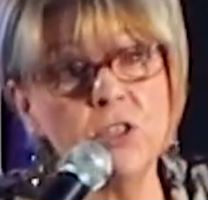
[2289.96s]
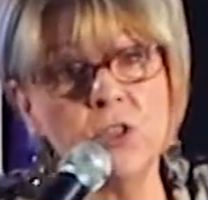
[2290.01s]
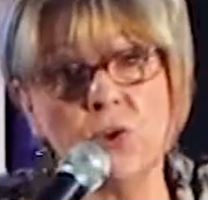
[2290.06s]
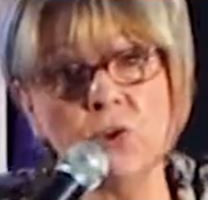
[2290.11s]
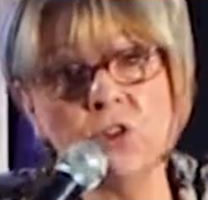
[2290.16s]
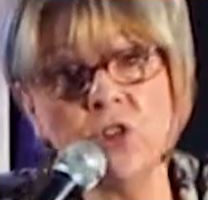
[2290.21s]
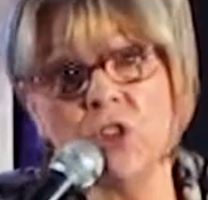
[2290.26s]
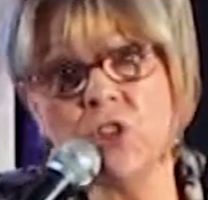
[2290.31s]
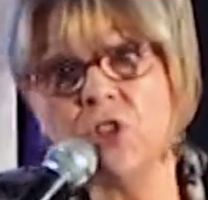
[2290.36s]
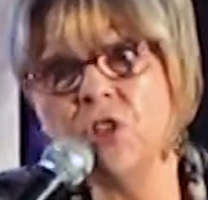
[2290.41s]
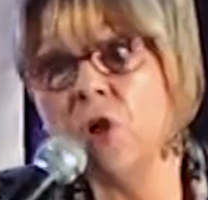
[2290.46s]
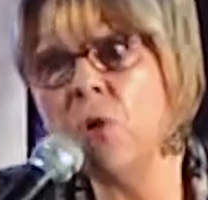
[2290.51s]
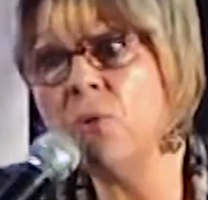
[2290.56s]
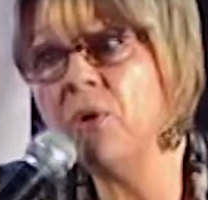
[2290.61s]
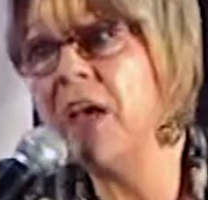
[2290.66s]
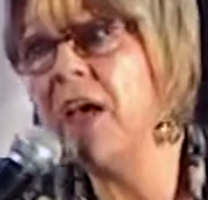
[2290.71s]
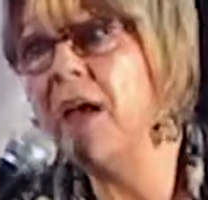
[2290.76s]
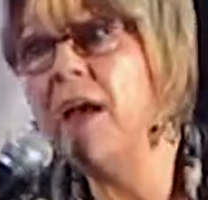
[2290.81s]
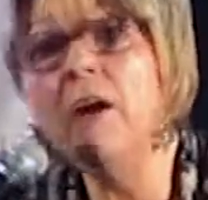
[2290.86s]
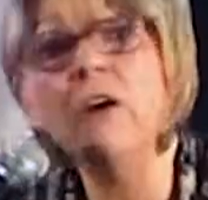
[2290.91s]
or just don't
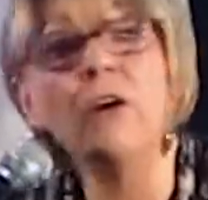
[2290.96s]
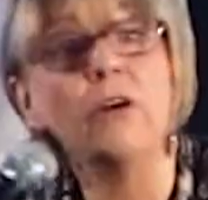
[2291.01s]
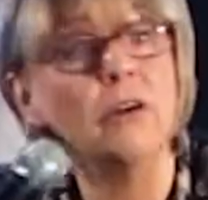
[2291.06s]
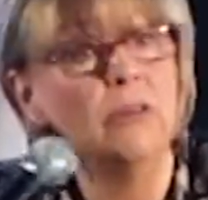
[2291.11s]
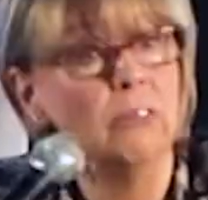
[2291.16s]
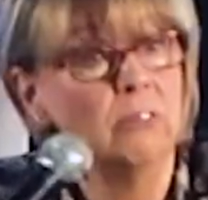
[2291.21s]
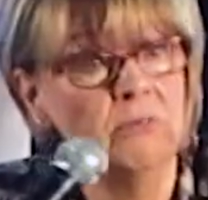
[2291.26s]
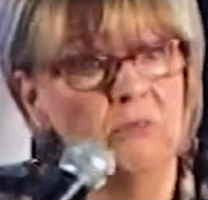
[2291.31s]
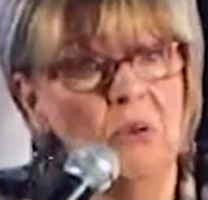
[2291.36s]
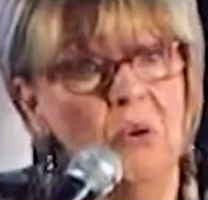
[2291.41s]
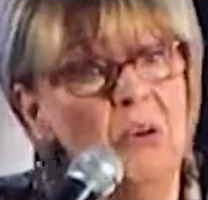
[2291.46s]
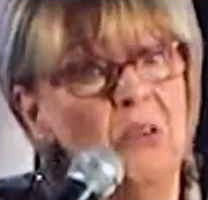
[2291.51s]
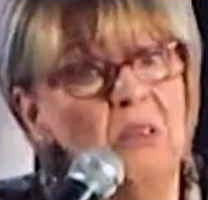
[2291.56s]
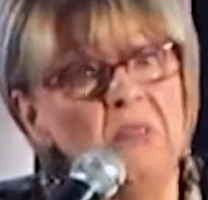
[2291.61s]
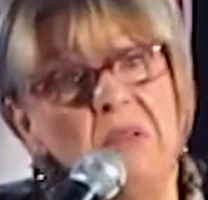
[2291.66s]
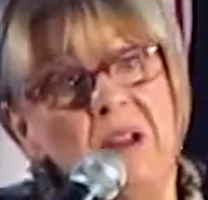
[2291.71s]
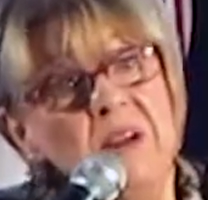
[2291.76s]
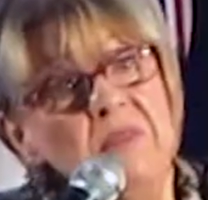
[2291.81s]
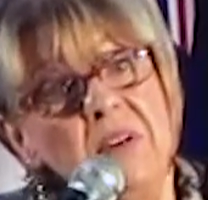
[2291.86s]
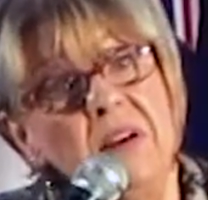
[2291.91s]
care, or
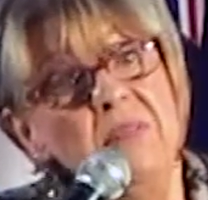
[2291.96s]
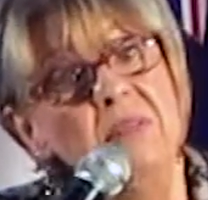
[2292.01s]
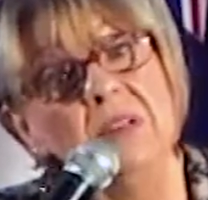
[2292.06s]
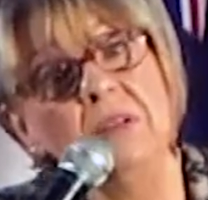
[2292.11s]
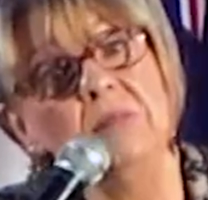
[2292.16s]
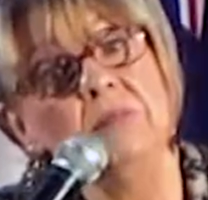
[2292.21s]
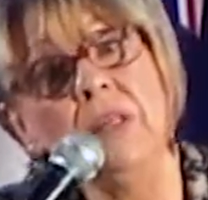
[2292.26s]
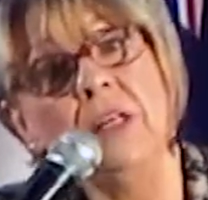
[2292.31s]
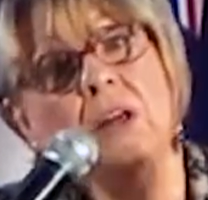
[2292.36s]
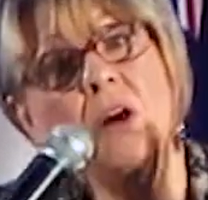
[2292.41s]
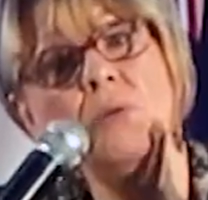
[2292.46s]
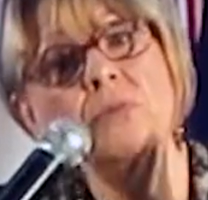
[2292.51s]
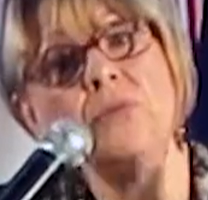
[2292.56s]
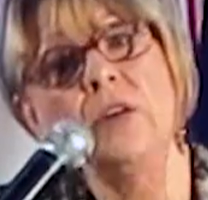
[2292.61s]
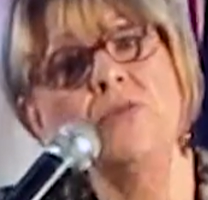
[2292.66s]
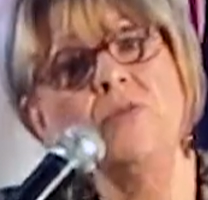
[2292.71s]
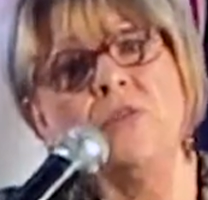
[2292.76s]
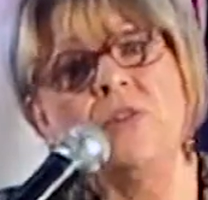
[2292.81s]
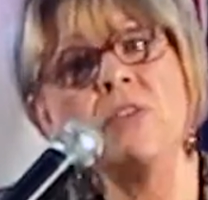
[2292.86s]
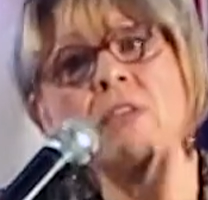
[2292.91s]
have never,
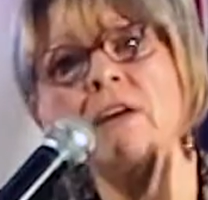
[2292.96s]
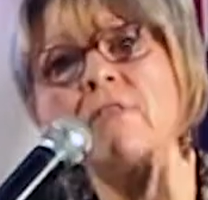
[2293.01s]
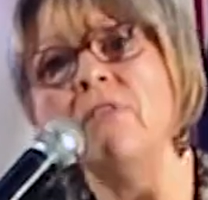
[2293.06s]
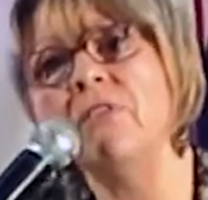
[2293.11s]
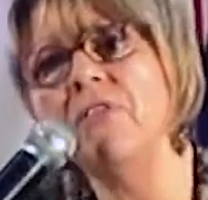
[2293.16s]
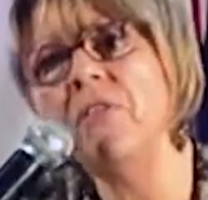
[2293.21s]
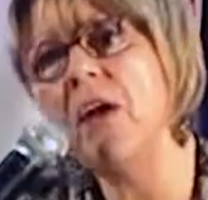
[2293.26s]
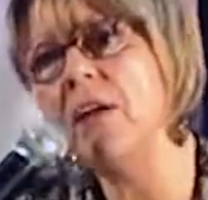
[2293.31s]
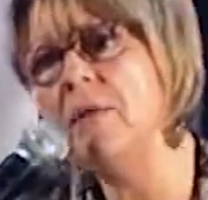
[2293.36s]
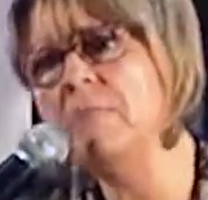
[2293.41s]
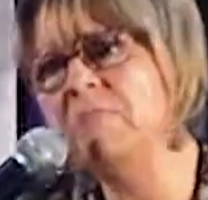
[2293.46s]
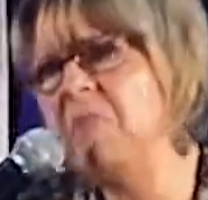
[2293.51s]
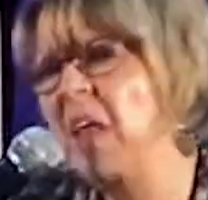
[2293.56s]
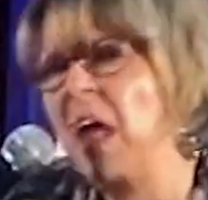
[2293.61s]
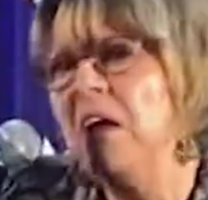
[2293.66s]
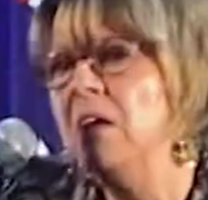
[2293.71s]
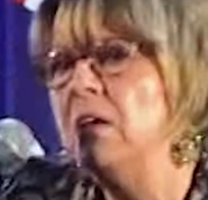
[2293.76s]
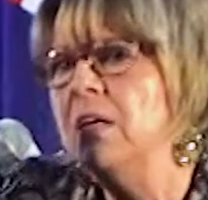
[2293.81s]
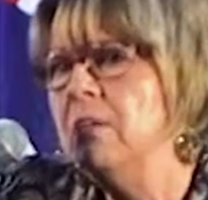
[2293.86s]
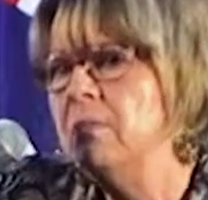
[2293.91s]
they've just never thought of,
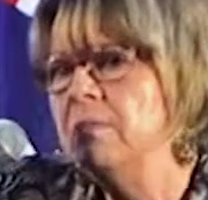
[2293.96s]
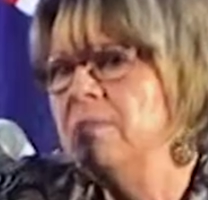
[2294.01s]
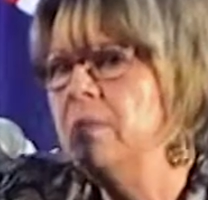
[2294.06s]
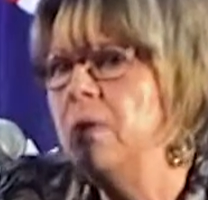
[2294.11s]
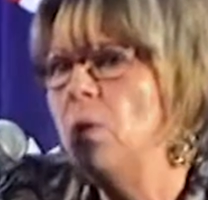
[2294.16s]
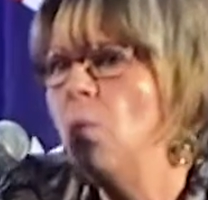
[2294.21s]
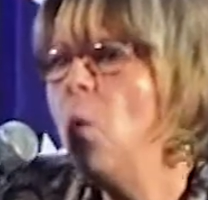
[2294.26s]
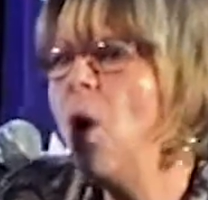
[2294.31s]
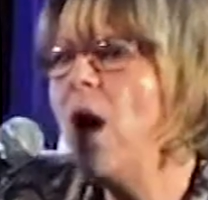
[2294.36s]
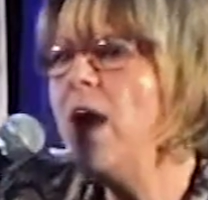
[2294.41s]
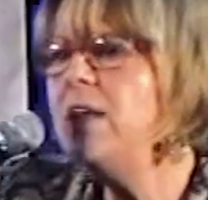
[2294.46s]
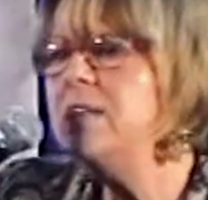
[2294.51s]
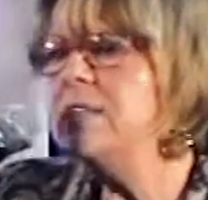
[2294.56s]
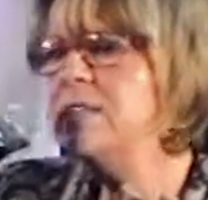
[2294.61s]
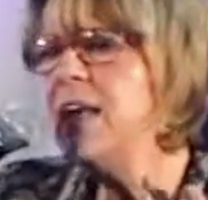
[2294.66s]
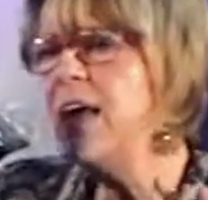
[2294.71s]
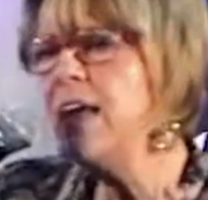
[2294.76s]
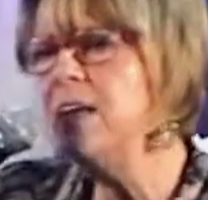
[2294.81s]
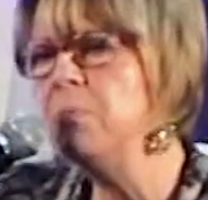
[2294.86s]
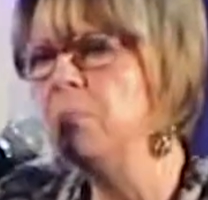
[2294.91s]
why is
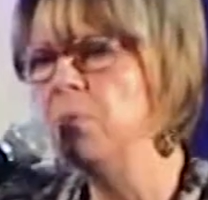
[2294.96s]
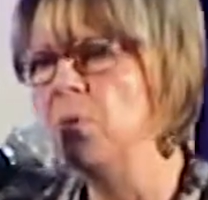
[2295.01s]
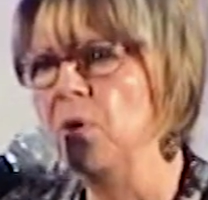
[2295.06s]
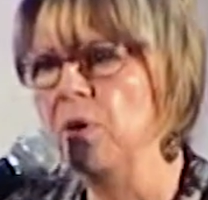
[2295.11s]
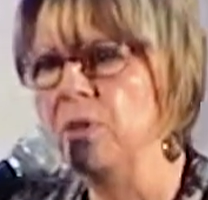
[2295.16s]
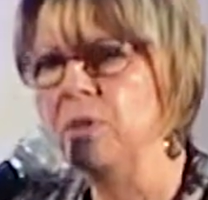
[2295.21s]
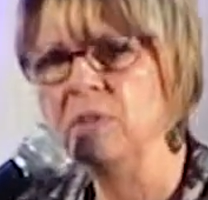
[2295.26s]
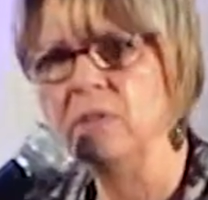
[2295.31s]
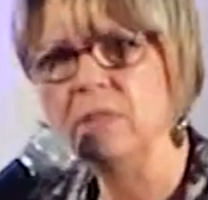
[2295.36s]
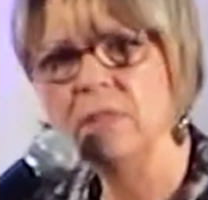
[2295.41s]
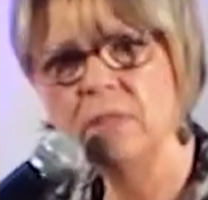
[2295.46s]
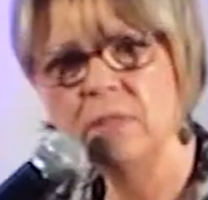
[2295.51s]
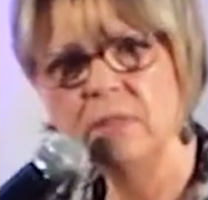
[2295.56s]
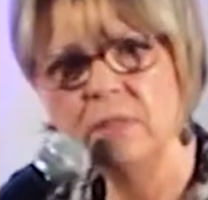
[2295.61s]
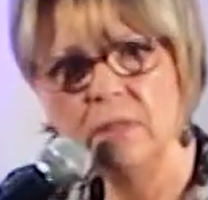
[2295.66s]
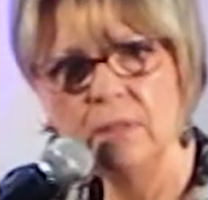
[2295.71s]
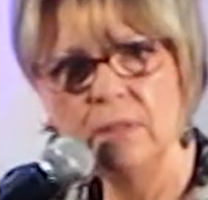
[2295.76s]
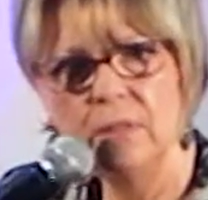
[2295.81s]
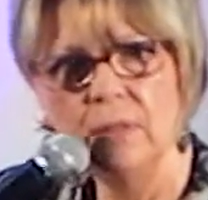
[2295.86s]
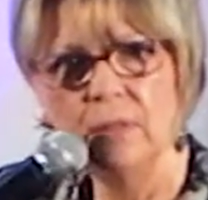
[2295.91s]
that important?
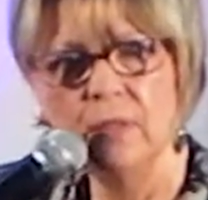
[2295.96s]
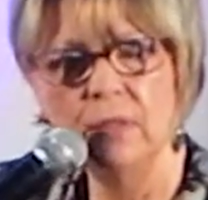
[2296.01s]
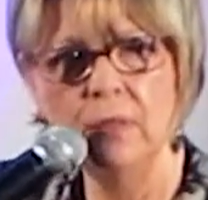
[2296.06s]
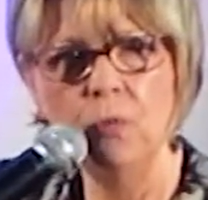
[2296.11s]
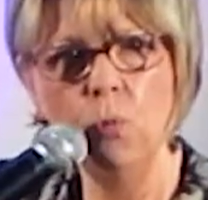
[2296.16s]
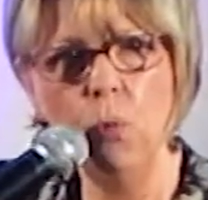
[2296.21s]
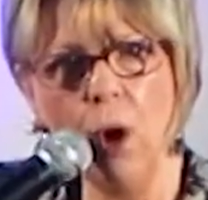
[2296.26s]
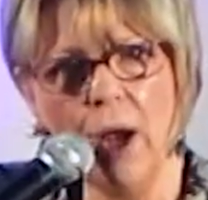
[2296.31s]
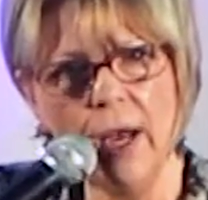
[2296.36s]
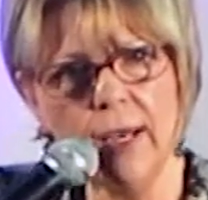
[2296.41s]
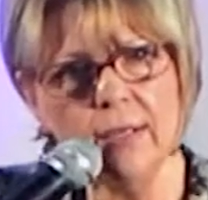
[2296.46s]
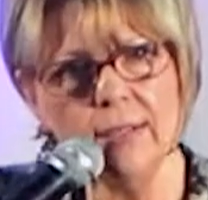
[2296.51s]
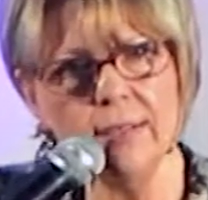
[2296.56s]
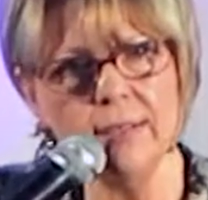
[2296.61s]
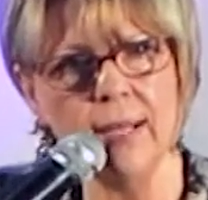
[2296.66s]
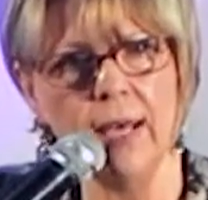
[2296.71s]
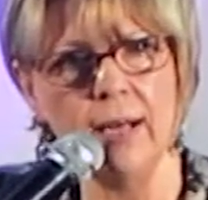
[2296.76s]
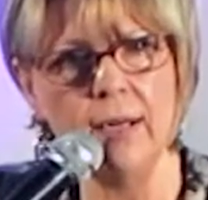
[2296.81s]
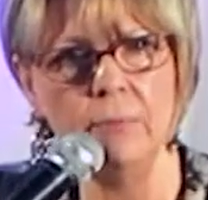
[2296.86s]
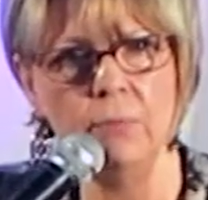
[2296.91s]
Why is
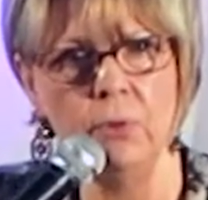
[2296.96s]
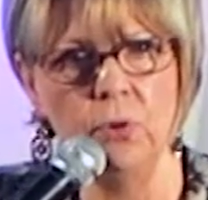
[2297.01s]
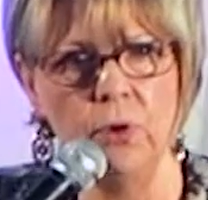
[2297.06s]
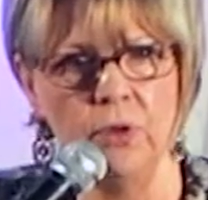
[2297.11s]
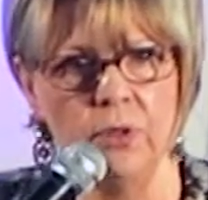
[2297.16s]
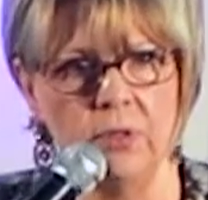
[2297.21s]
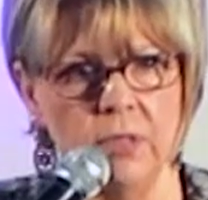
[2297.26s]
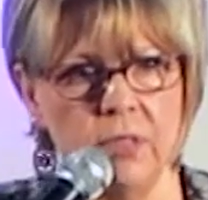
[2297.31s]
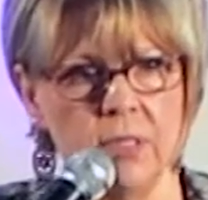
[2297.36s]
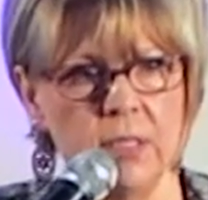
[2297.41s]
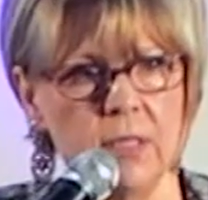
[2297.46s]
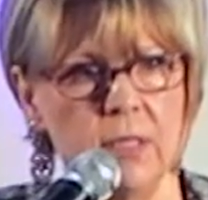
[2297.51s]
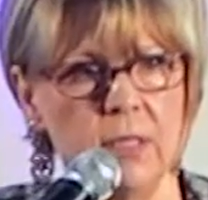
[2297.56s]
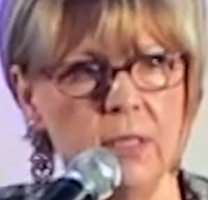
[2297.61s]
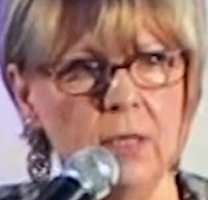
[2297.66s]
that important?